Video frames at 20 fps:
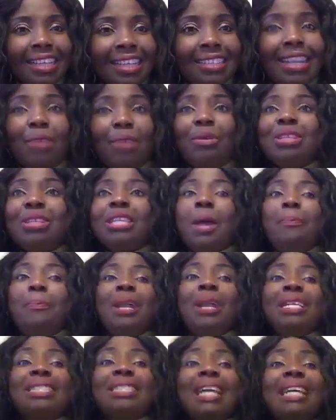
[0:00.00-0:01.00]
There was a
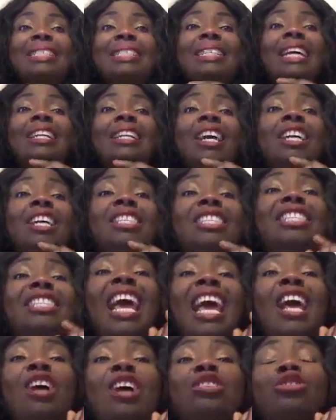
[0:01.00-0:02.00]
place that said,
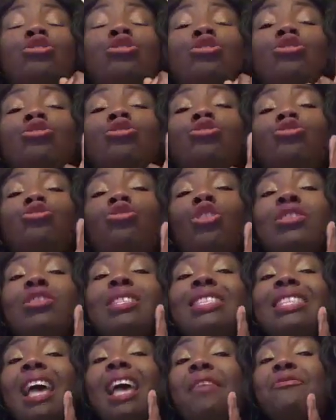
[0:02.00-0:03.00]

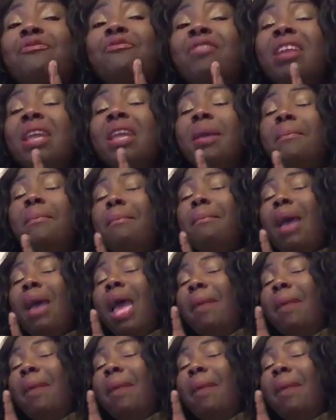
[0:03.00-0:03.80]
Joseph remembered